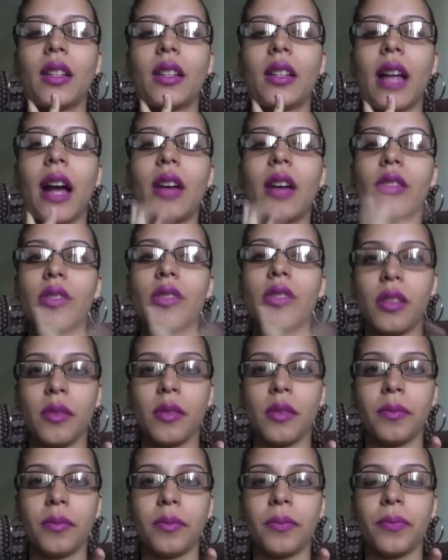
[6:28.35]

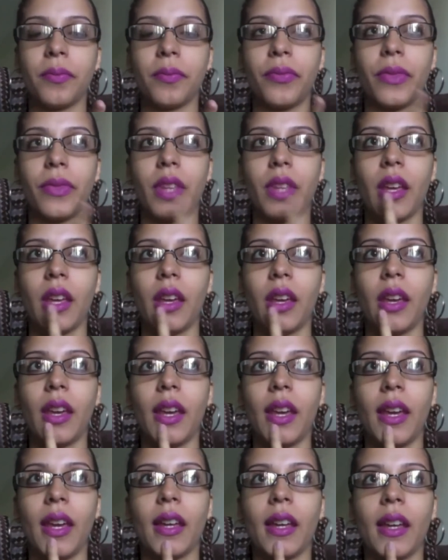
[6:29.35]
calcium.
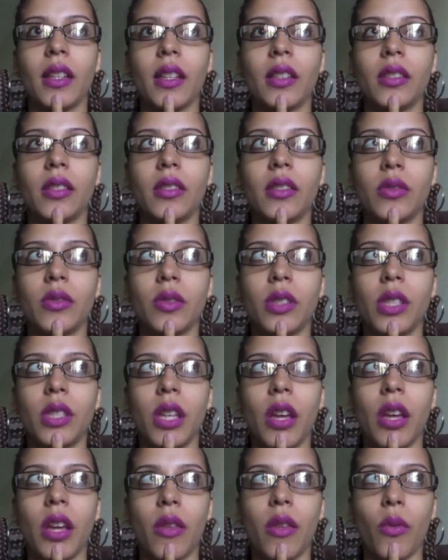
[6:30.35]
And what's
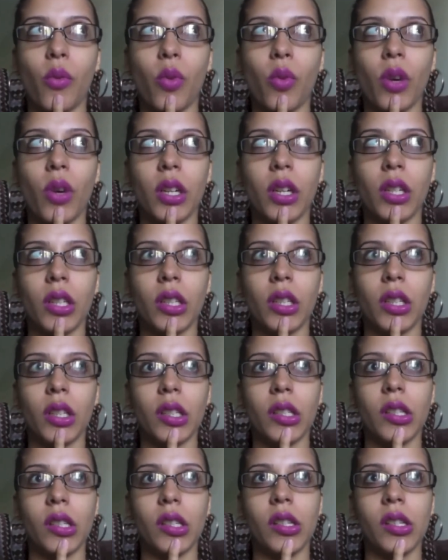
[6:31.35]
the other one?